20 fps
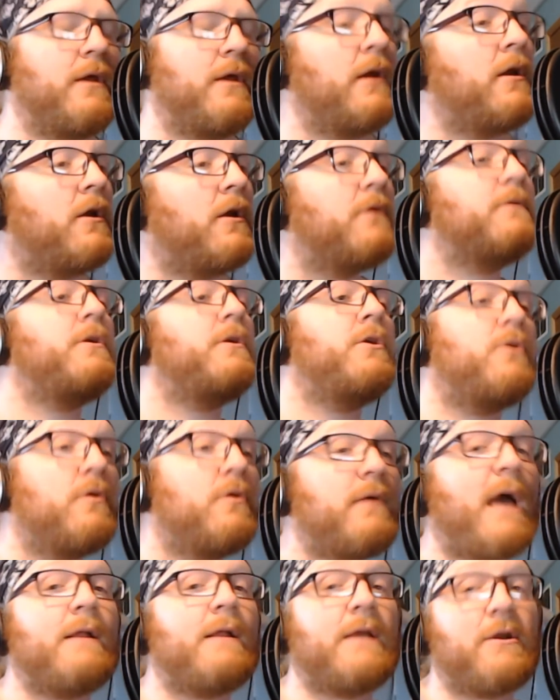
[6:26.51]
You
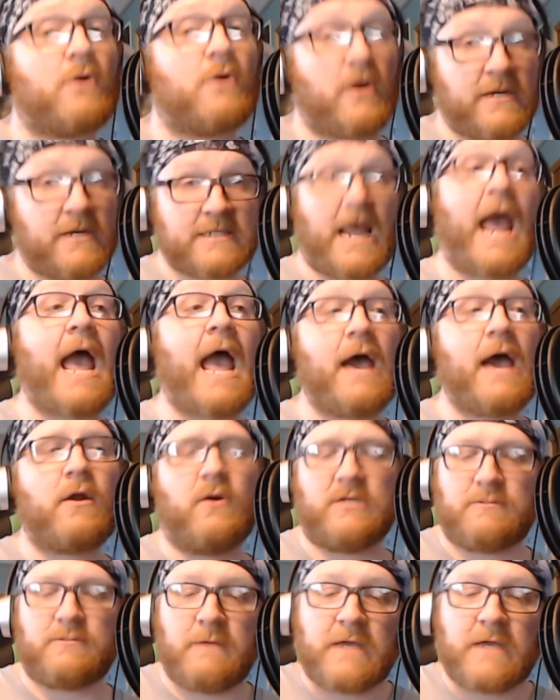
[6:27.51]
do that later on as
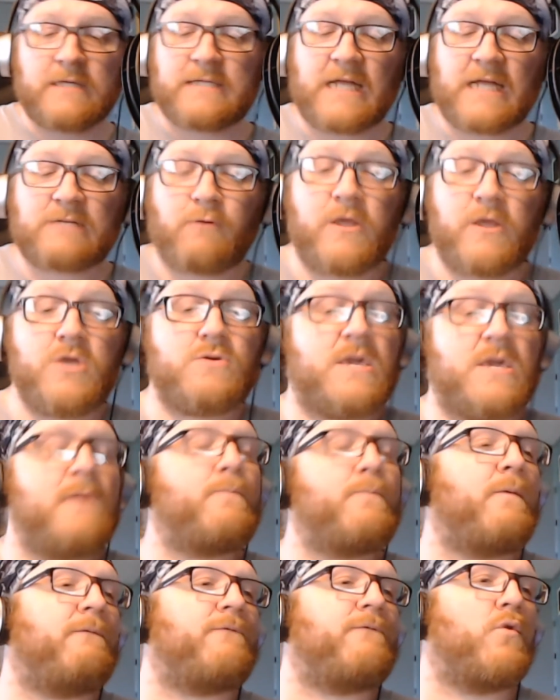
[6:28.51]
add-ons because that's why you
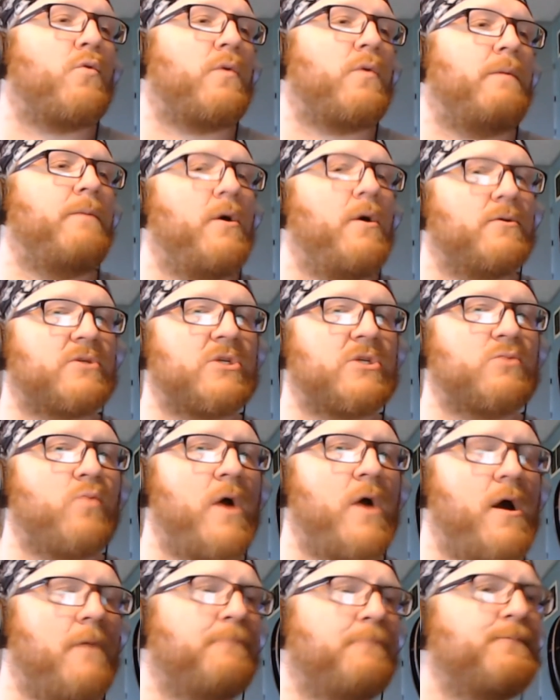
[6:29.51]
keep the 4 remotes as
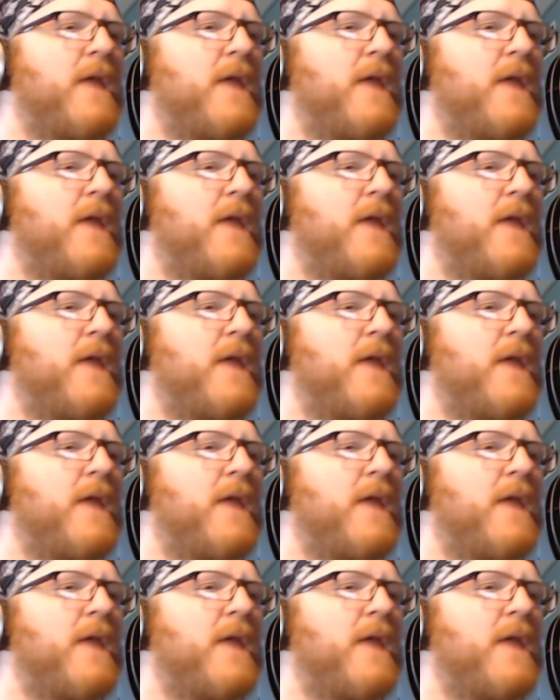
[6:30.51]
well.